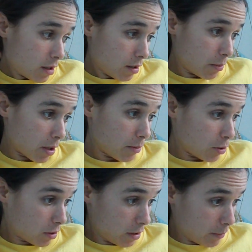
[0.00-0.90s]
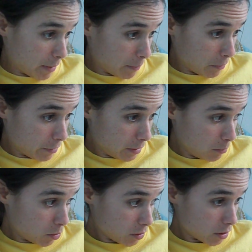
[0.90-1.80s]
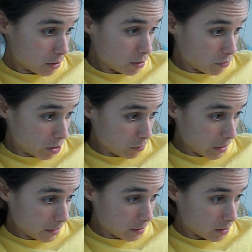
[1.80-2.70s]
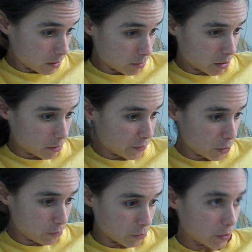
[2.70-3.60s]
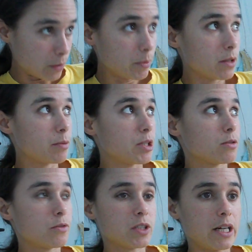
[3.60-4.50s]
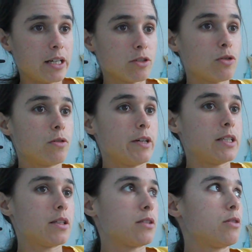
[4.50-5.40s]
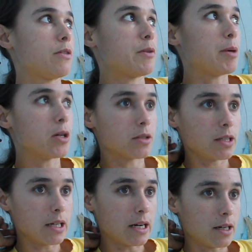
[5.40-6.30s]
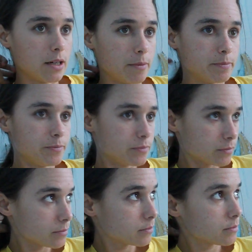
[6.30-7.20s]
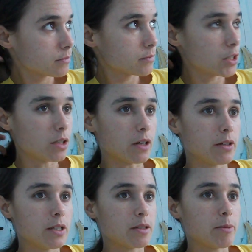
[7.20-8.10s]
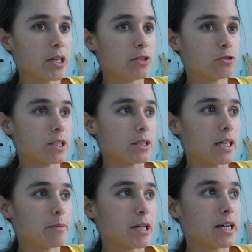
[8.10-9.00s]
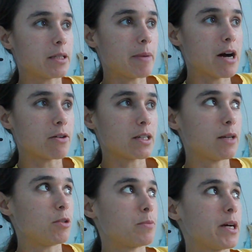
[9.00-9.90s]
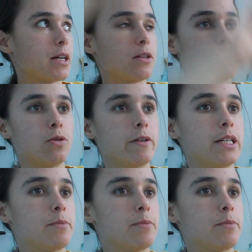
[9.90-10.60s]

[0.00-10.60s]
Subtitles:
But I'm not a member anymore because they're too right-wing. I'll vote for them because obviously I hate the Tories and there's no other party that, you know, and it's in my interest that Labour get into power because anyone's better than the Tories.